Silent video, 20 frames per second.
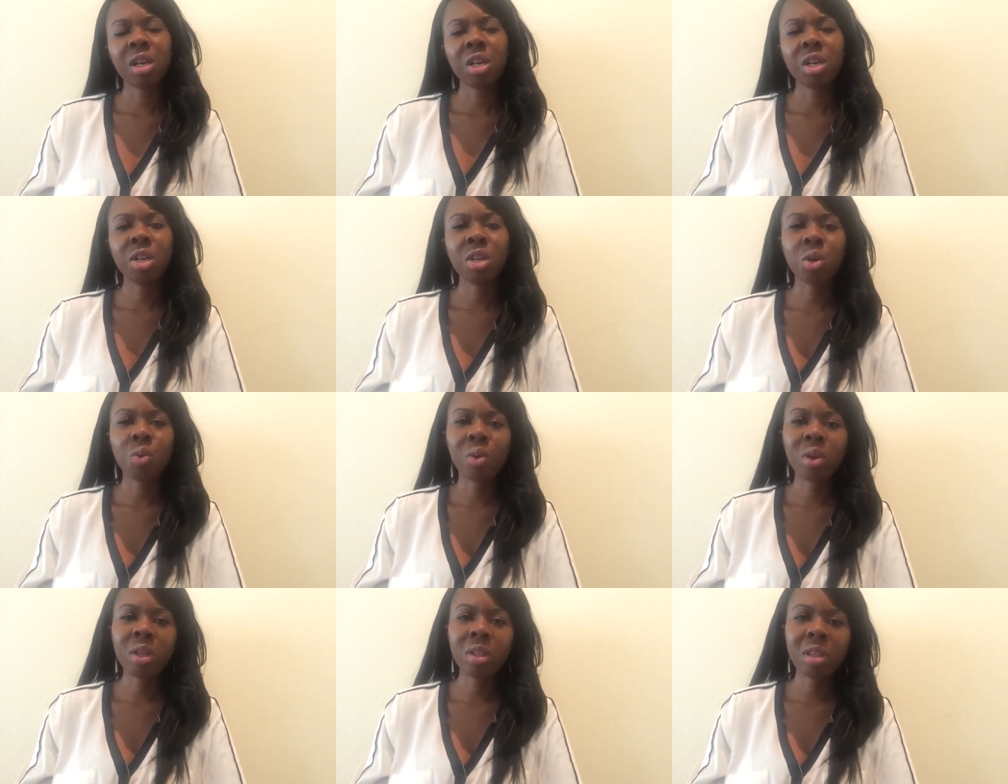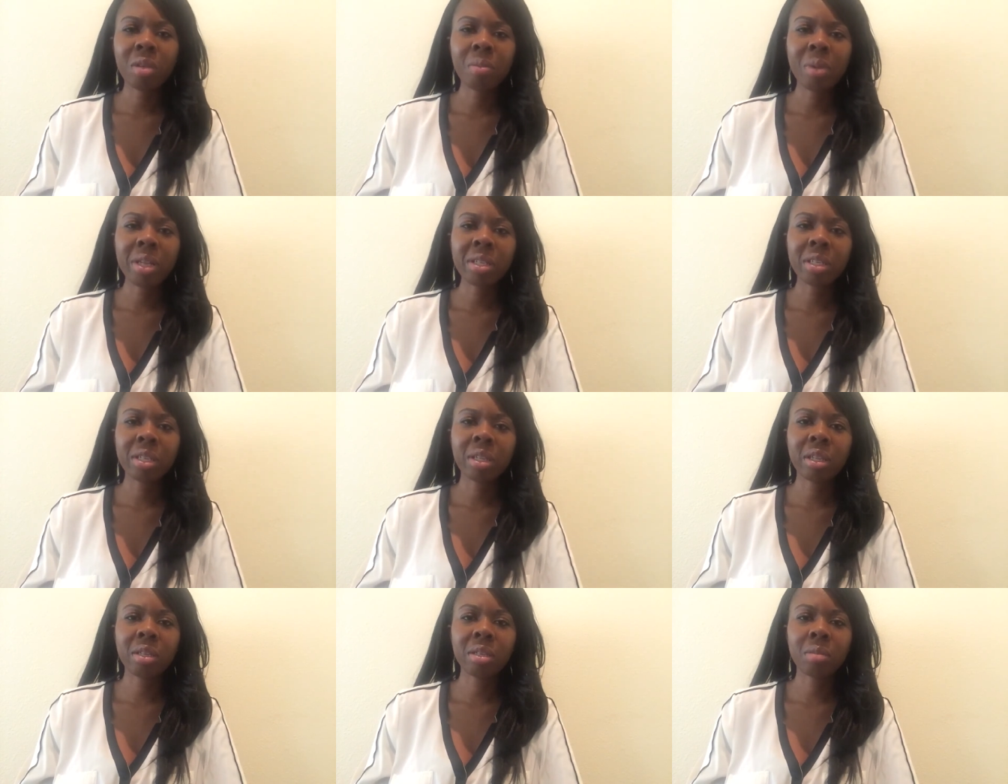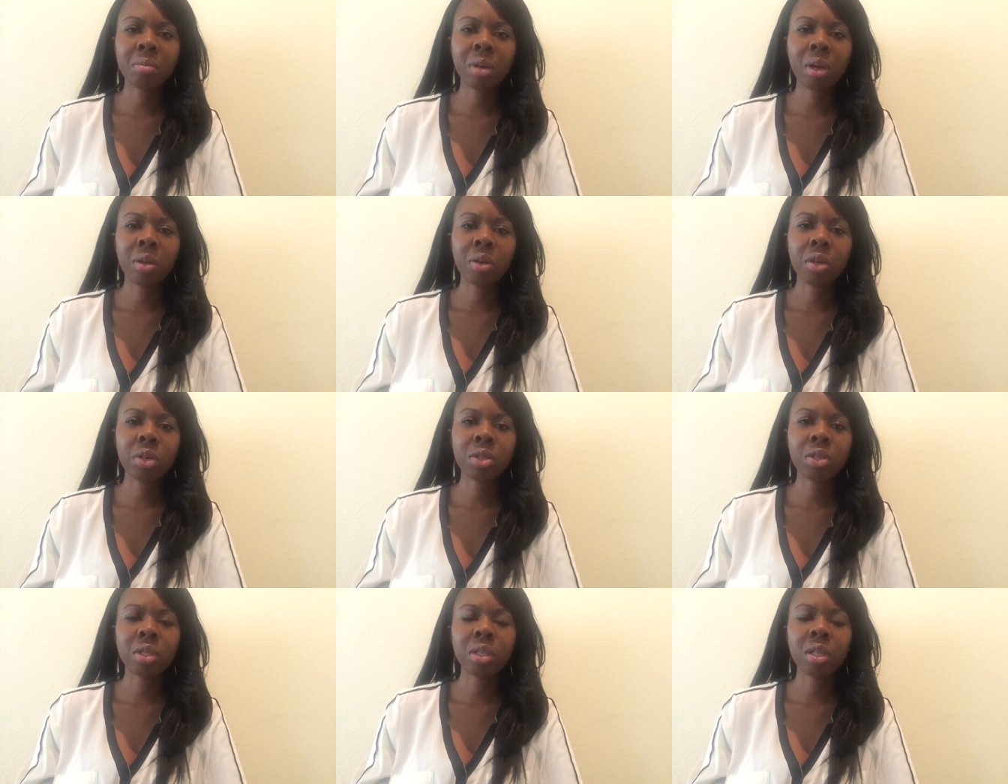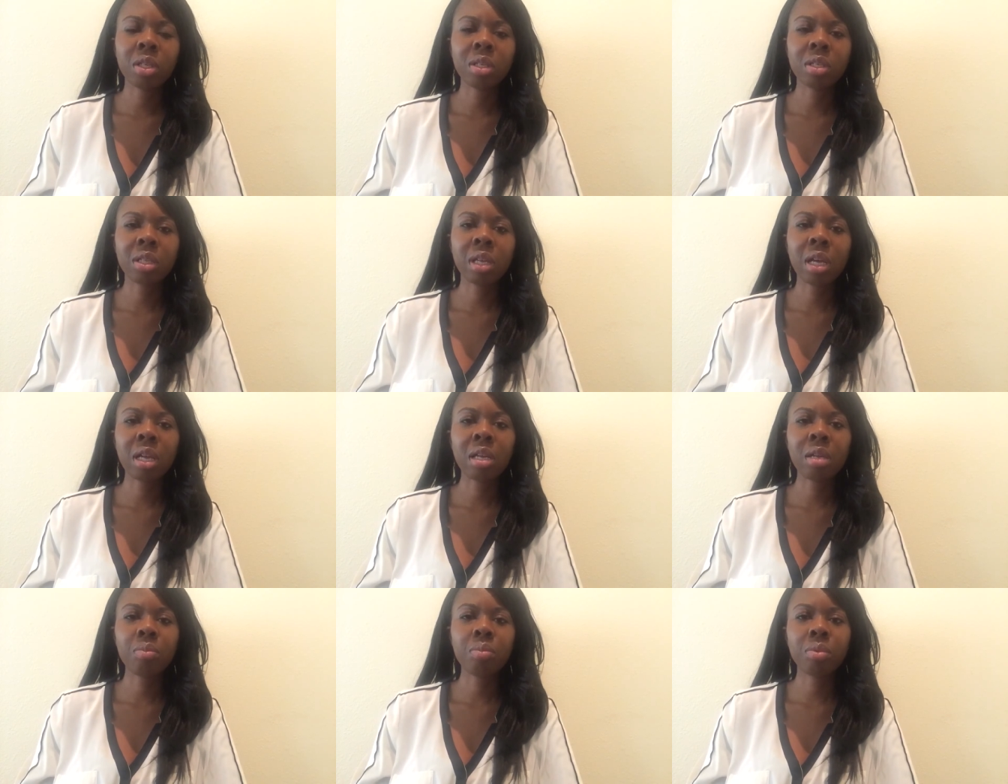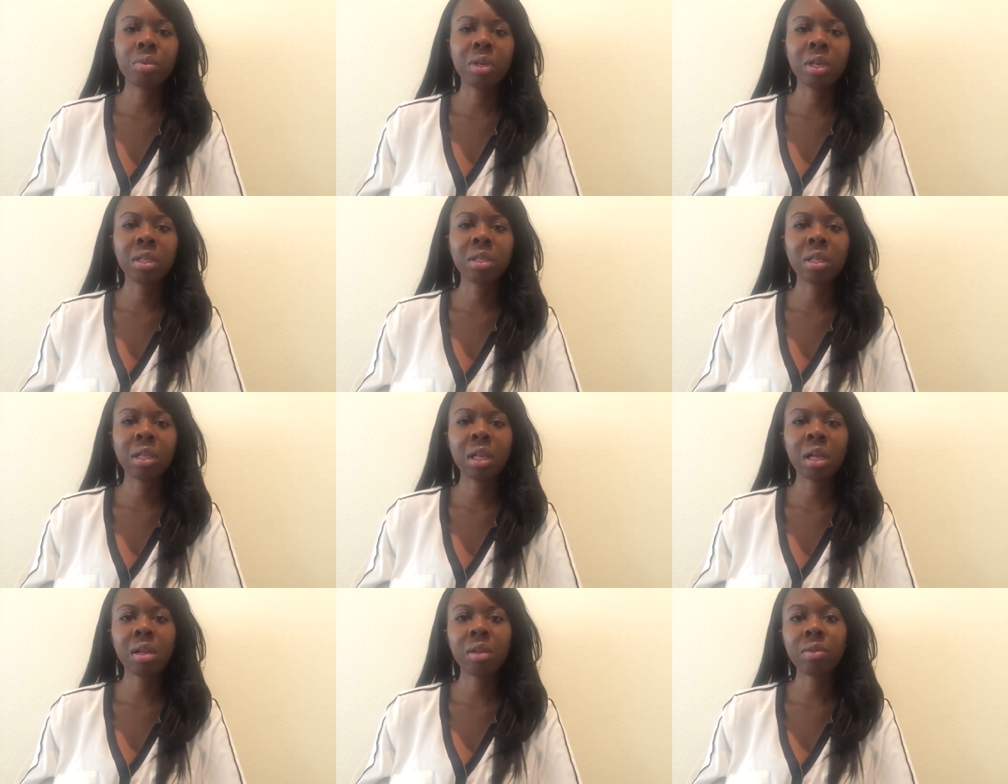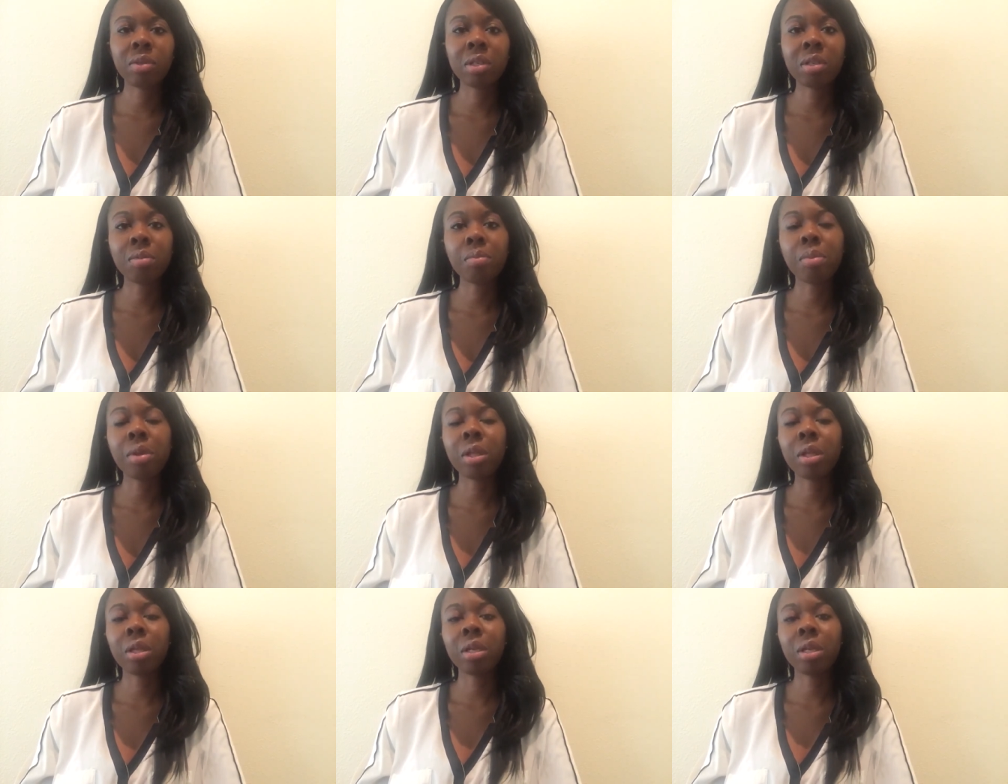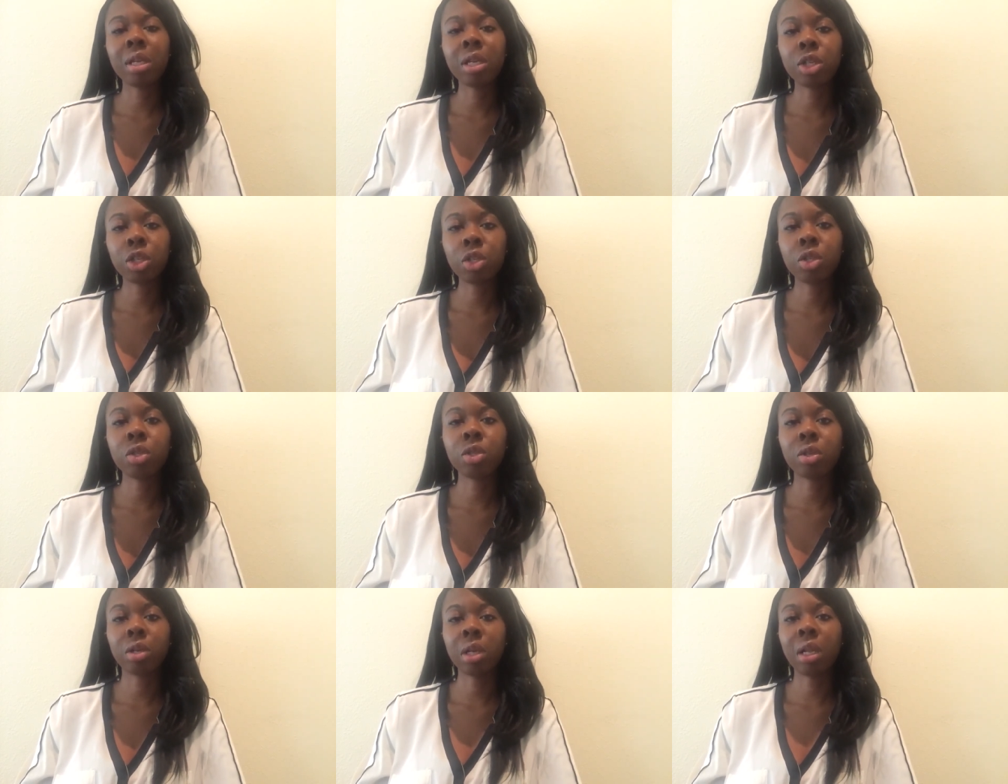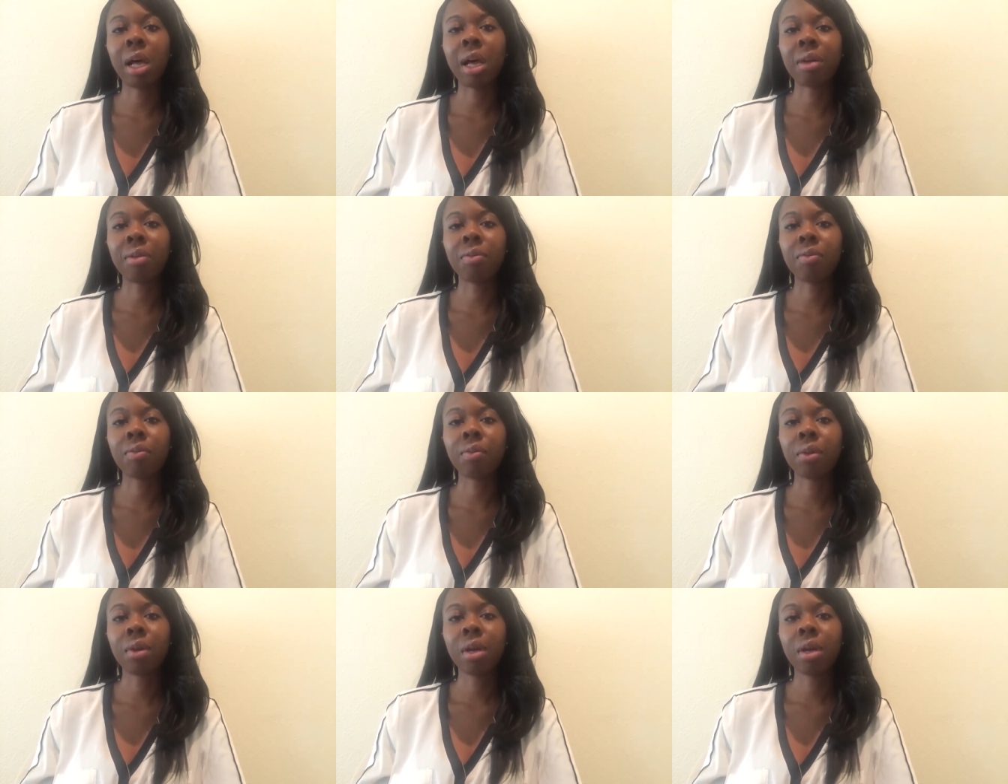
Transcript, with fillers: You know, one of the amazing things about nursing is that it brings a lot of stability into your life